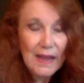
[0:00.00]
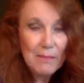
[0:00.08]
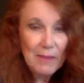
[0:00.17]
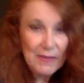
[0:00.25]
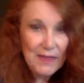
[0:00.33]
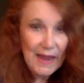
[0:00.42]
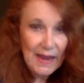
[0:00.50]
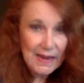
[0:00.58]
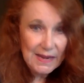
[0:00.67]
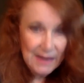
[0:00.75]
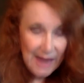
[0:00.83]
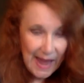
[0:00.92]
But
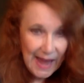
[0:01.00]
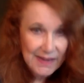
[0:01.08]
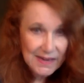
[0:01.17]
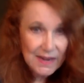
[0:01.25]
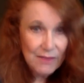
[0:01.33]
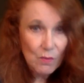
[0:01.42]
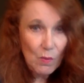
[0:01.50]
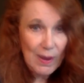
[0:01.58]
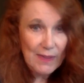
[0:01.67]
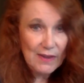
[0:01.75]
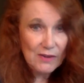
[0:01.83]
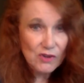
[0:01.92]
they had to give away
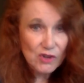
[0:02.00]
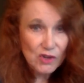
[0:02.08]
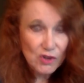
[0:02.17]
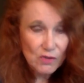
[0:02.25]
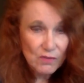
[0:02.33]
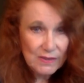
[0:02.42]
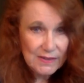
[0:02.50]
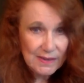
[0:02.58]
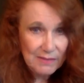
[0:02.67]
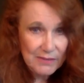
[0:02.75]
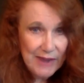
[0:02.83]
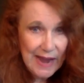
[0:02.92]
their children
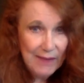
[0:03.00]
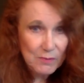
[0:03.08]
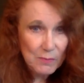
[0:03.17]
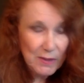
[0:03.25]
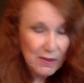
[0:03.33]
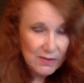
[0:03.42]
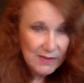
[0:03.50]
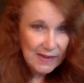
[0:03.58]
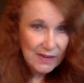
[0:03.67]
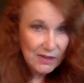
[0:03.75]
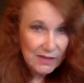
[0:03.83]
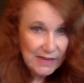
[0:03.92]
sometimes because they
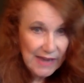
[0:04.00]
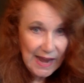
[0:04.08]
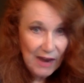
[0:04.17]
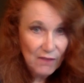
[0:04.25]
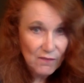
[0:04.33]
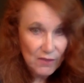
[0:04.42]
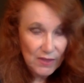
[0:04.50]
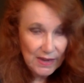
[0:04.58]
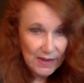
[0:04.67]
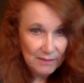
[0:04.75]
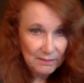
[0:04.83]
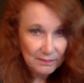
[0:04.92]
couldn't care for
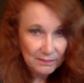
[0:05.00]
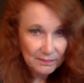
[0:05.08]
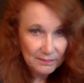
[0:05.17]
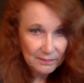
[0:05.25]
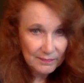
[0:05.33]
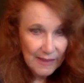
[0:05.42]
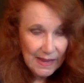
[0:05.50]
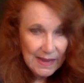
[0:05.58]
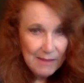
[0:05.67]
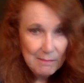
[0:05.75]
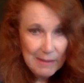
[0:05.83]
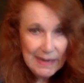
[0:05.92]
them.
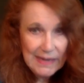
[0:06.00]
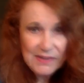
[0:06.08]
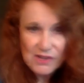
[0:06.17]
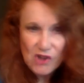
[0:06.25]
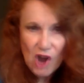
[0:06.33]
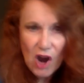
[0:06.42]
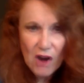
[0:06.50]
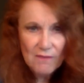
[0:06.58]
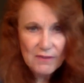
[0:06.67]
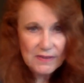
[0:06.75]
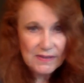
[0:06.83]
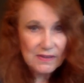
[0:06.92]
Many starved
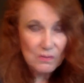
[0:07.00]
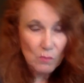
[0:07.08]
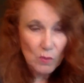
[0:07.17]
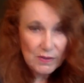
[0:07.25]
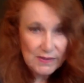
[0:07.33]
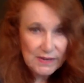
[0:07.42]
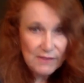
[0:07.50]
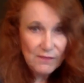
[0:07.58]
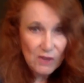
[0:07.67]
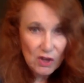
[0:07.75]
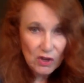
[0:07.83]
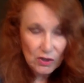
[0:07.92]
as it was
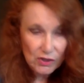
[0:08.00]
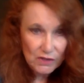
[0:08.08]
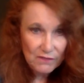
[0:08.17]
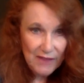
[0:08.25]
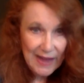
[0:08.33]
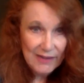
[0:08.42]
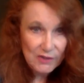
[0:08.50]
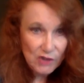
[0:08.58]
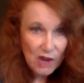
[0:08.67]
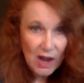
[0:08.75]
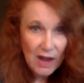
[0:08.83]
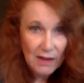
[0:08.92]
difficult to find
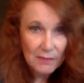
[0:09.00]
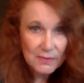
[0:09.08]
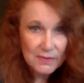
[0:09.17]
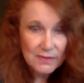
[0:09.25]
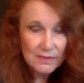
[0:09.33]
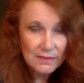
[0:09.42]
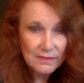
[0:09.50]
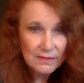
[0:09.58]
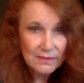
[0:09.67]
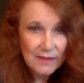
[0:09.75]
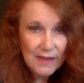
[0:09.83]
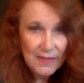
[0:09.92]
jobs.
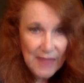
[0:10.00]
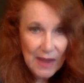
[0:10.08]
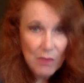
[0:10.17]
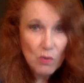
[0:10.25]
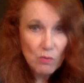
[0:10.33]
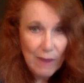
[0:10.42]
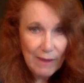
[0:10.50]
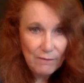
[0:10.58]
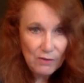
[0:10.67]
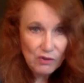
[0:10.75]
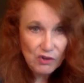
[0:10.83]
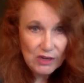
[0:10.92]
They were
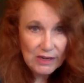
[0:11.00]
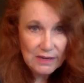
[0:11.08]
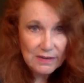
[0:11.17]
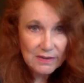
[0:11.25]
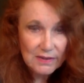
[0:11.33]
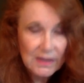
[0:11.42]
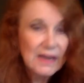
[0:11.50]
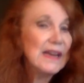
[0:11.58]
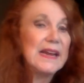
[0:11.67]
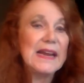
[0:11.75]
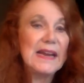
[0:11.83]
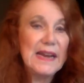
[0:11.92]
refugees
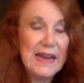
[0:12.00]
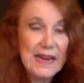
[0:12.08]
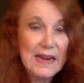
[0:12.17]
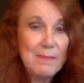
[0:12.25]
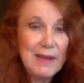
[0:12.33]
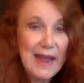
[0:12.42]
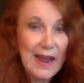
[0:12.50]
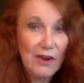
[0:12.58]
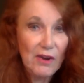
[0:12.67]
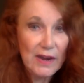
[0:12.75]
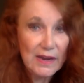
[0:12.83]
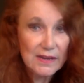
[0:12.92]
in enemy
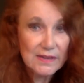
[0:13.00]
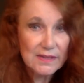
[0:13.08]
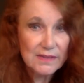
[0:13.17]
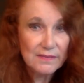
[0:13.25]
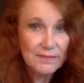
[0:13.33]
areas.